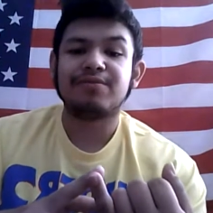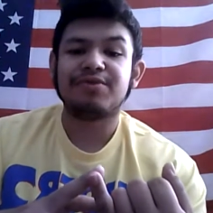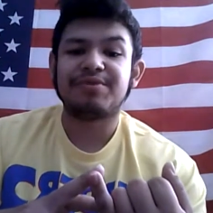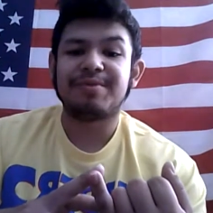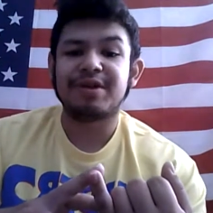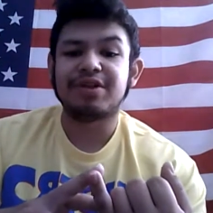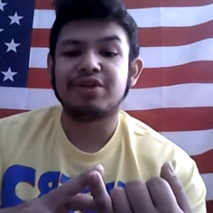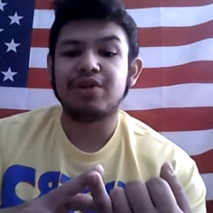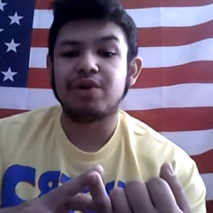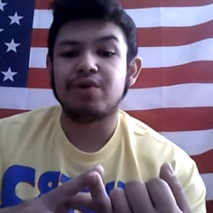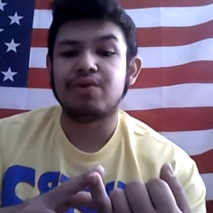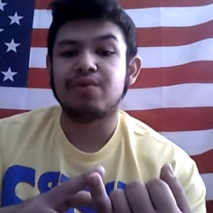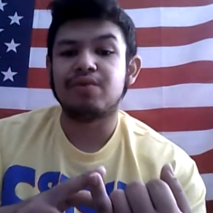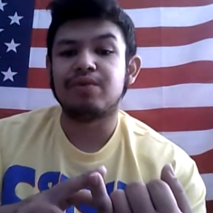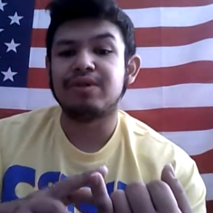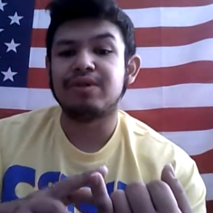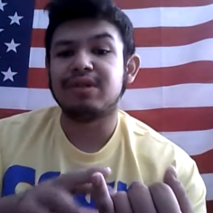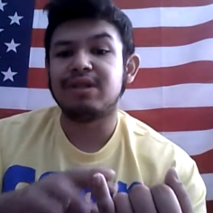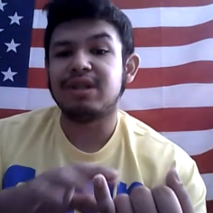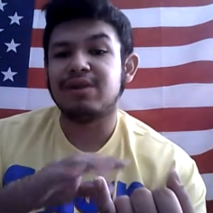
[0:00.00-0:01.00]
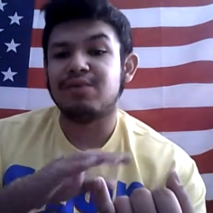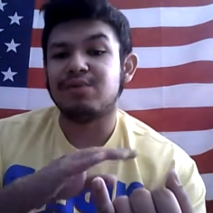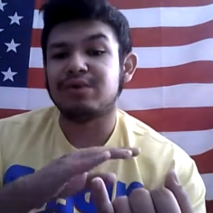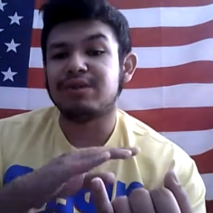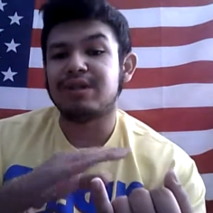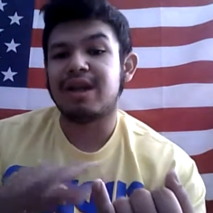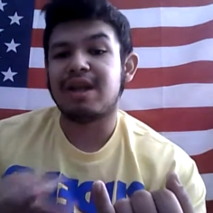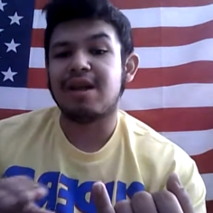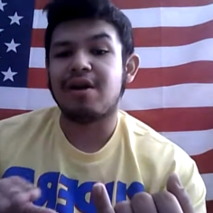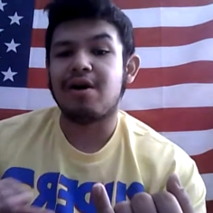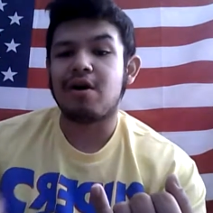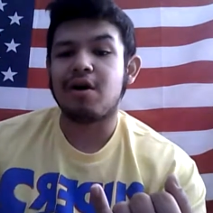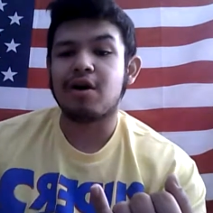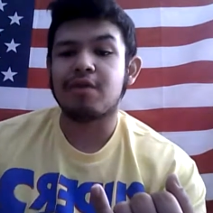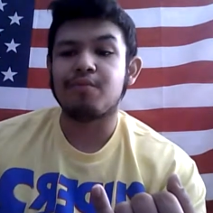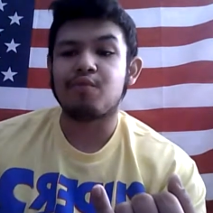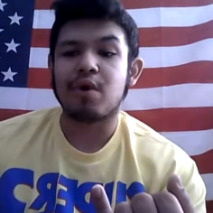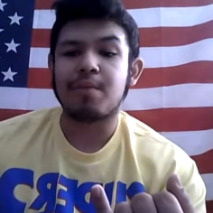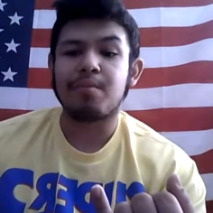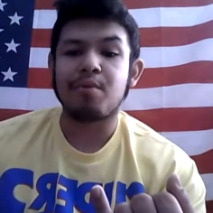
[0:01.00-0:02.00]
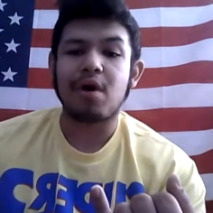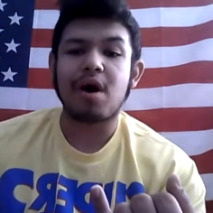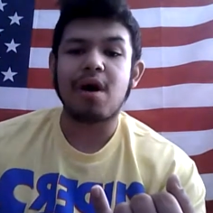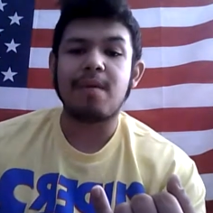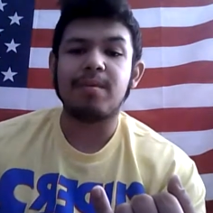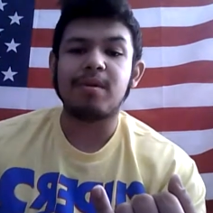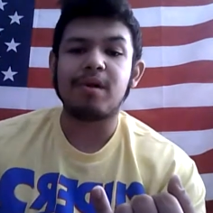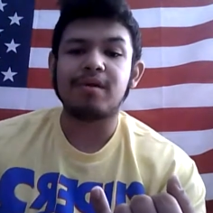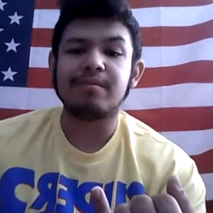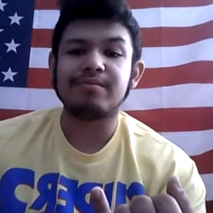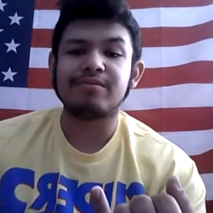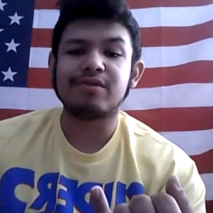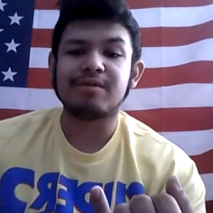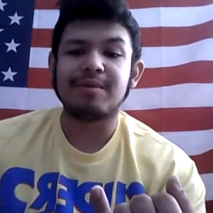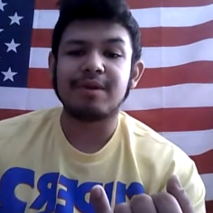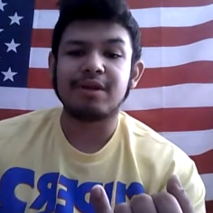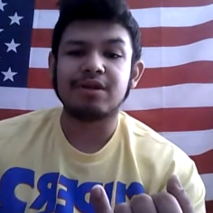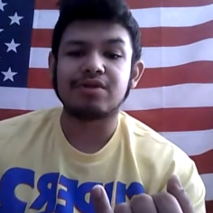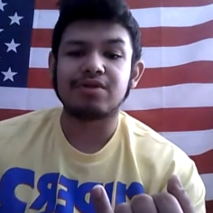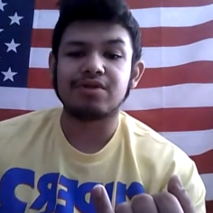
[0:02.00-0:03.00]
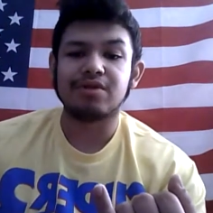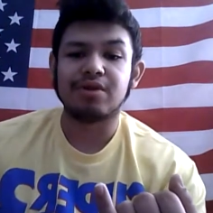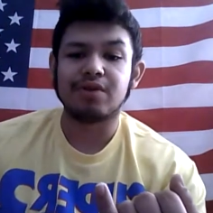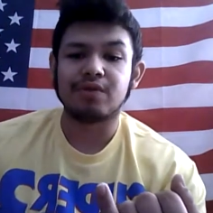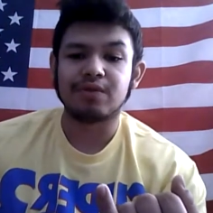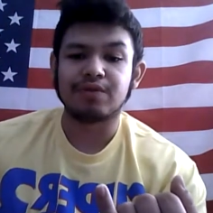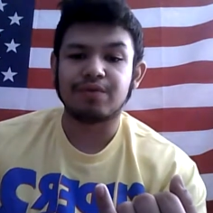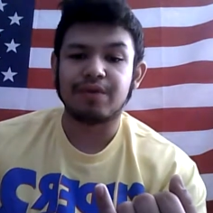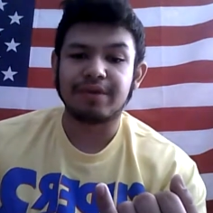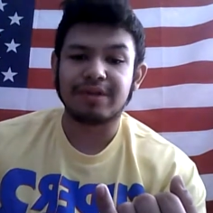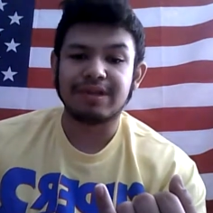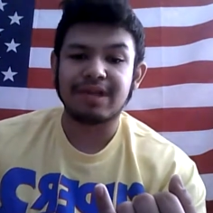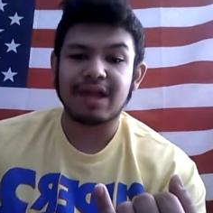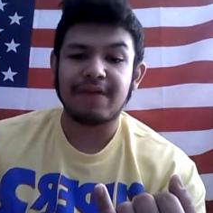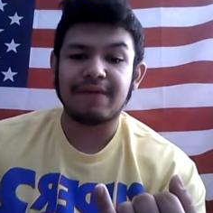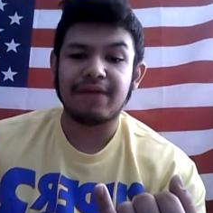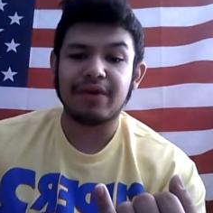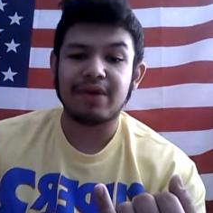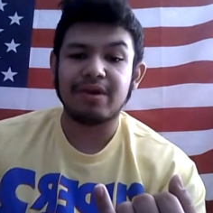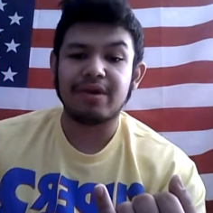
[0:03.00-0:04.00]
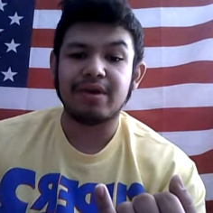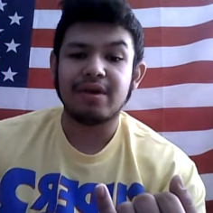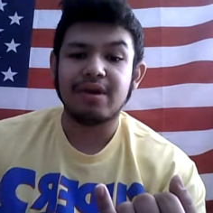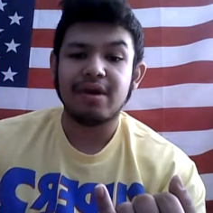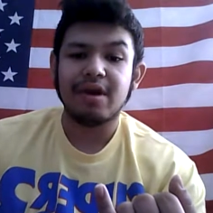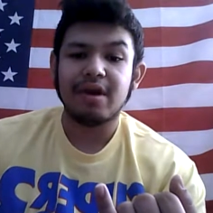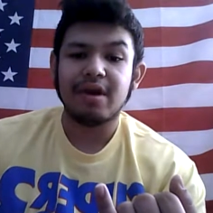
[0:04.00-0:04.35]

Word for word: to make sure it was any hardware problems, to make sure it was worth saving.